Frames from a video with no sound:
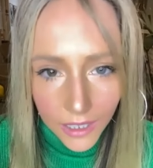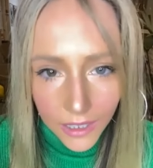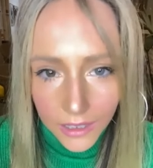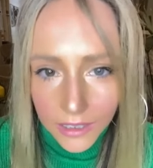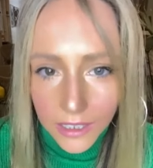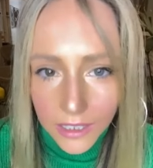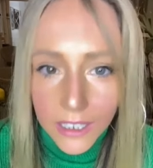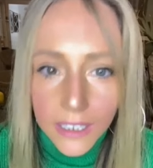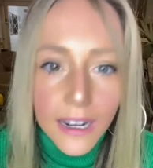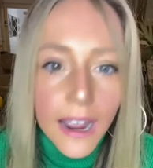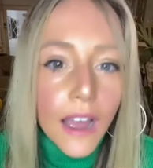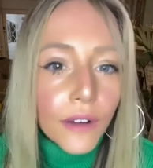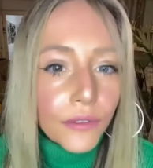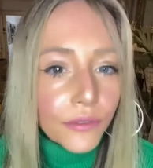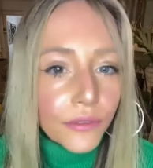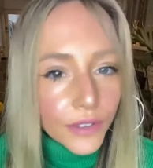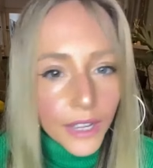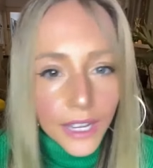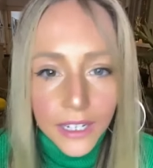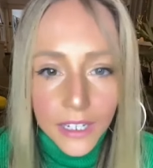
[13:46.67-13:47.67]
They didn't
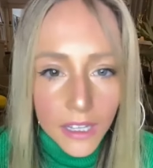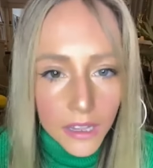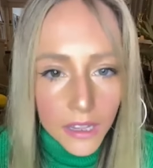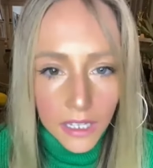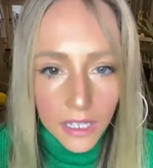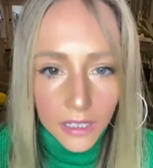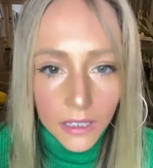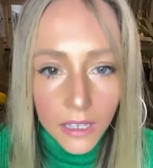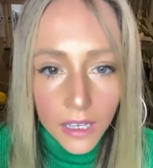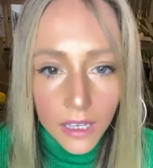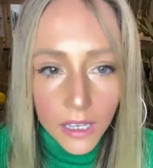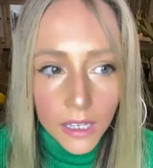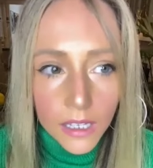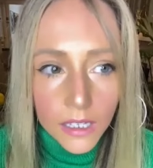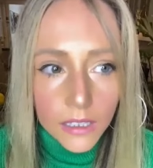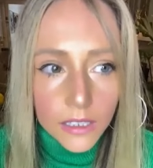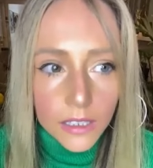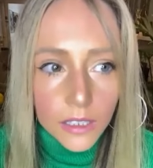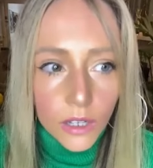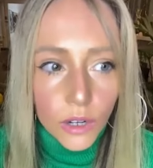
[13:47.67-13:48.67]
have anything.
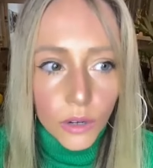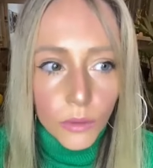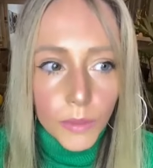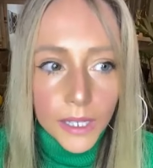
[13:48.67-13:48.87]
So